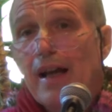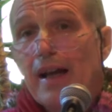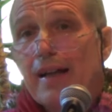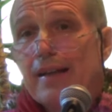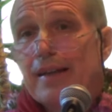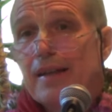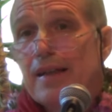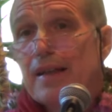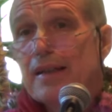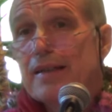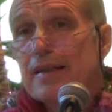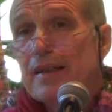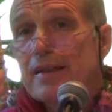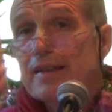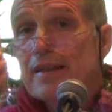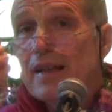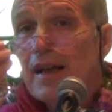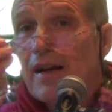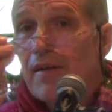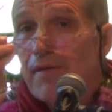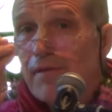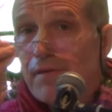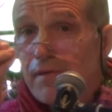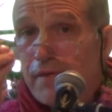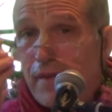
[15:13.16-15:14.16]
This is
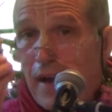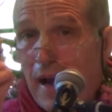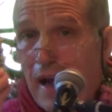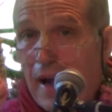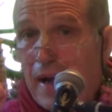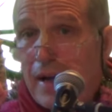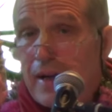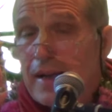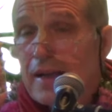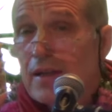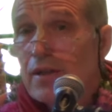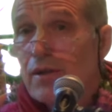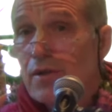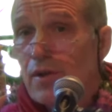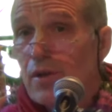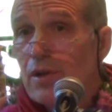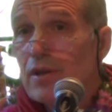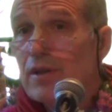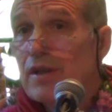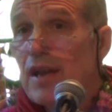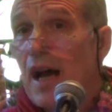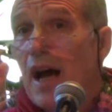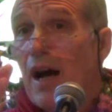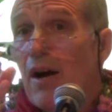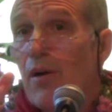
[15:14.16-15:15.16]
a very good
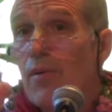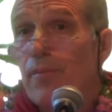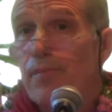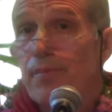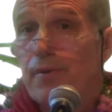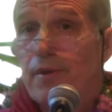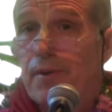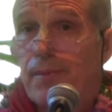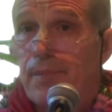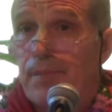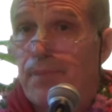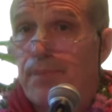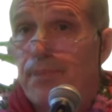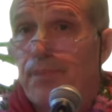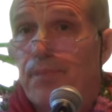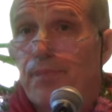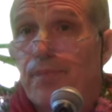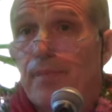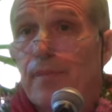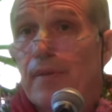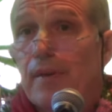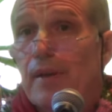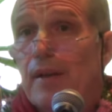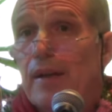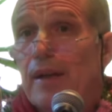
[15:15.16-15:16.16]
doubt.
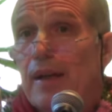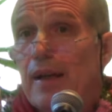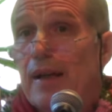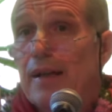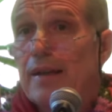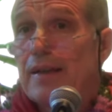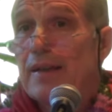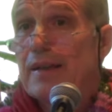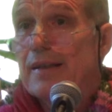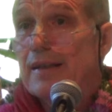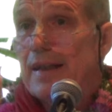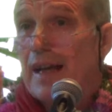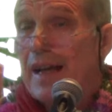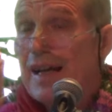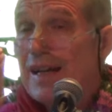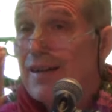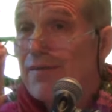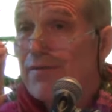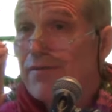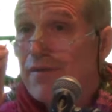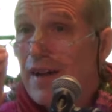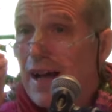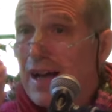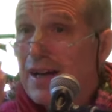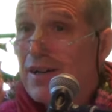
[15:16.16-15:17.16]
It is a
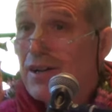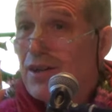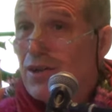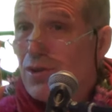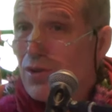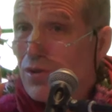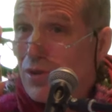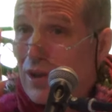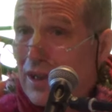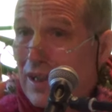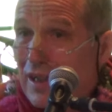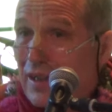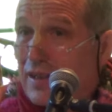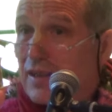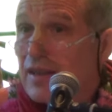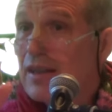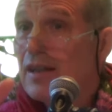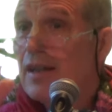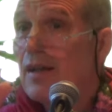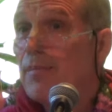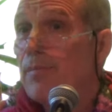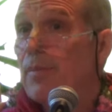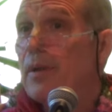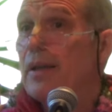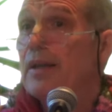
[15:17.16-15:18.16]
very
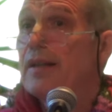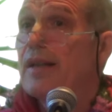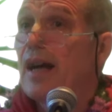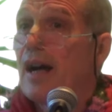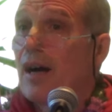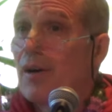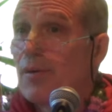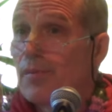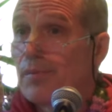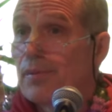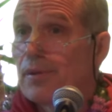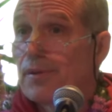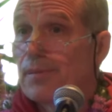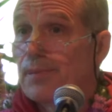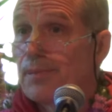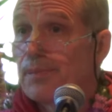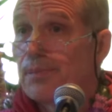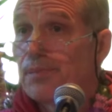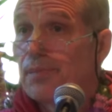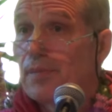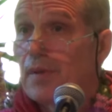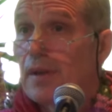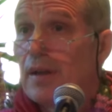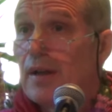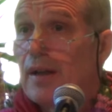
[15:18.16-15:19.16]
reasonable doubt.
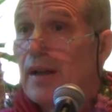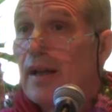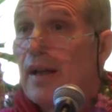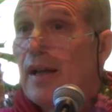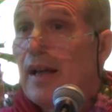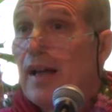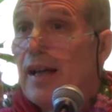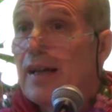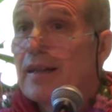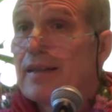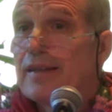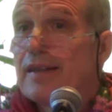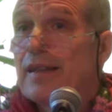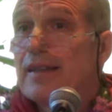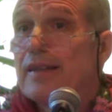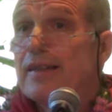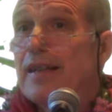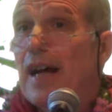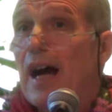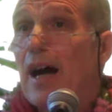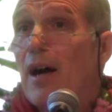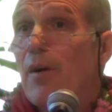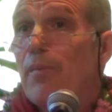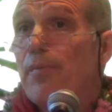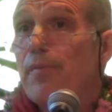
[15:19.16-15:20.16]
It's a
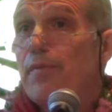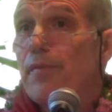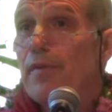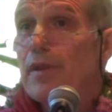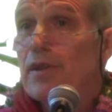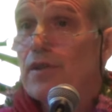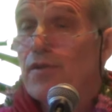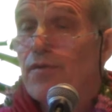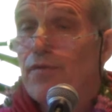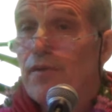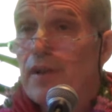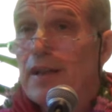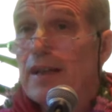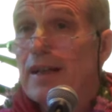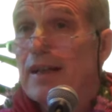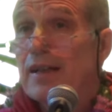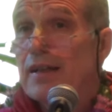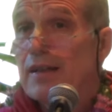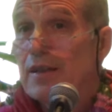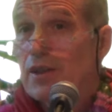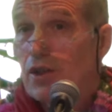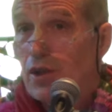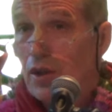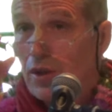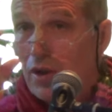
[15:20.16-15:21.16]
doubt which we
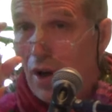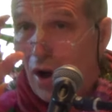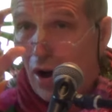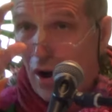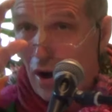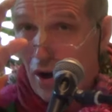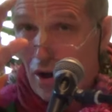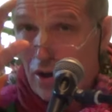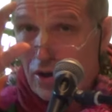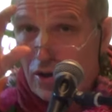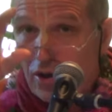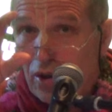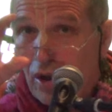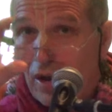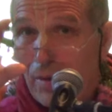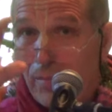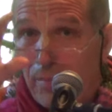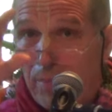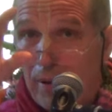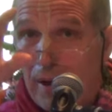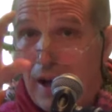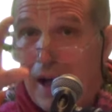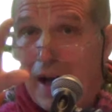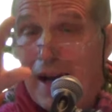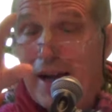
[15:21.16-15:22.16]
should also
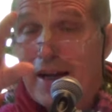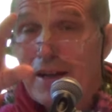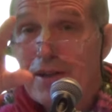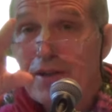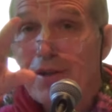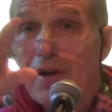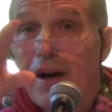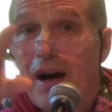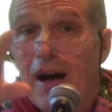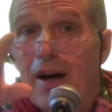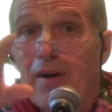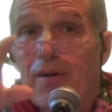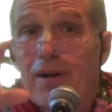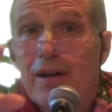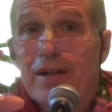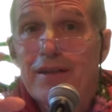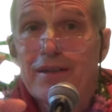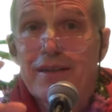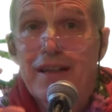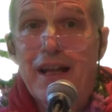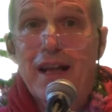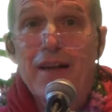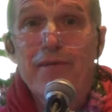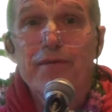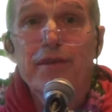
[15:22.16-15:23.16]
apply to
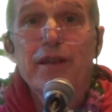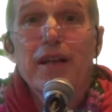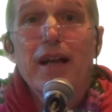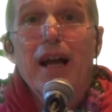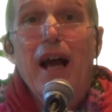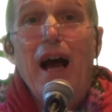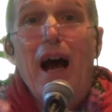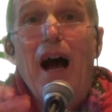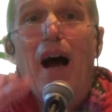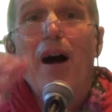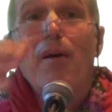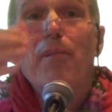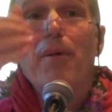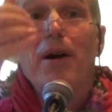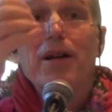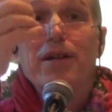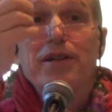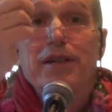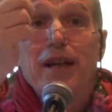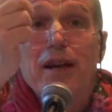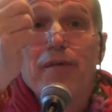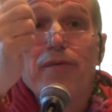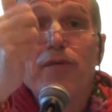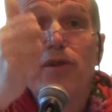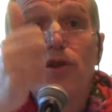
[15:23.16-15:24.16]
ourselves. How
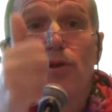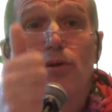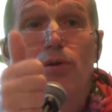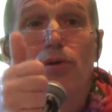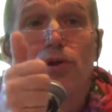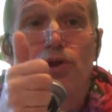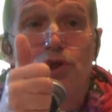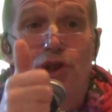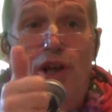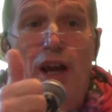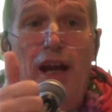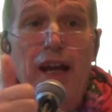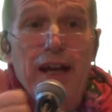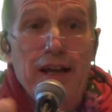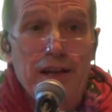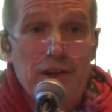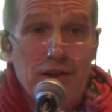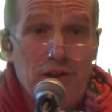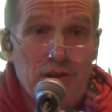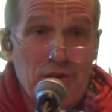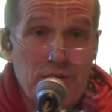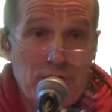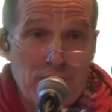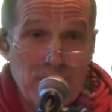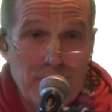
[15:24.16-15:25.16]
much have you
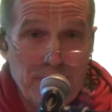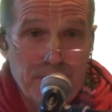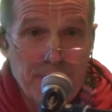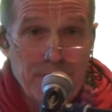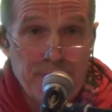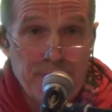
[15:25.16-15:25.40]
changed?